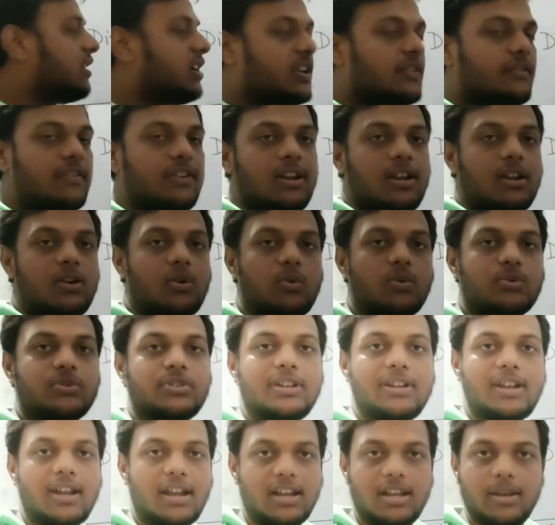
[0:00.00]
dividend,
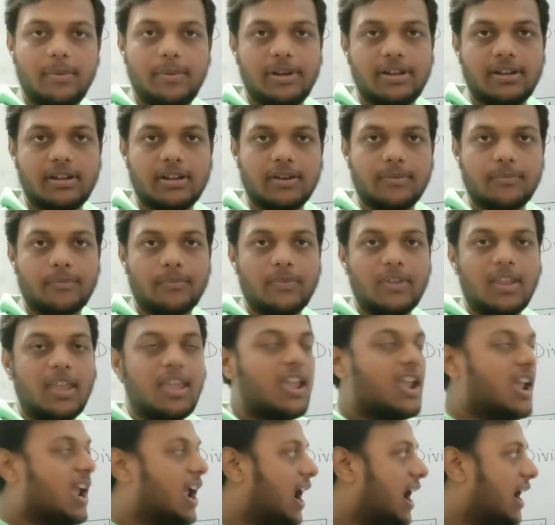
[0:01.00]
quotient and remainder.
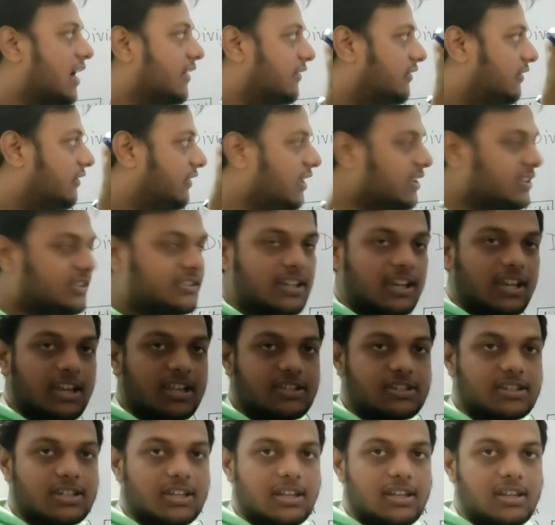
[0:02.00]
And this
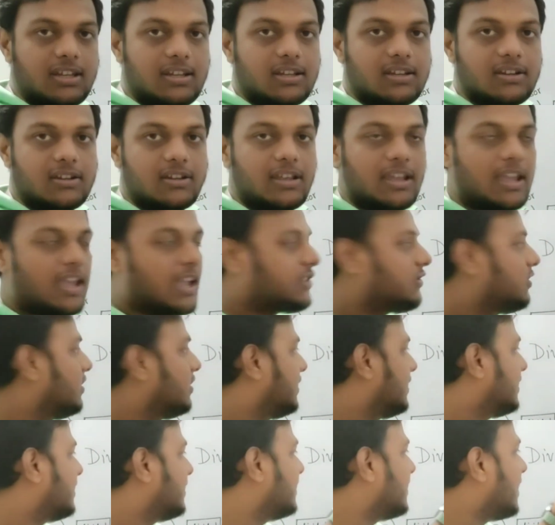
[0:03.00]
relation, actually
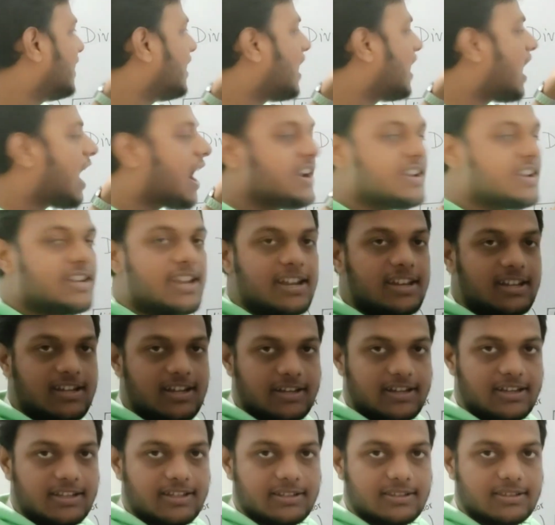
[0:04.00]
this is an
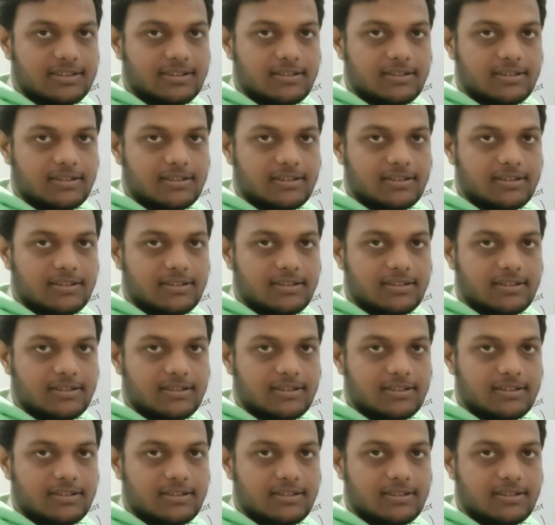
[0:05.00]
identities.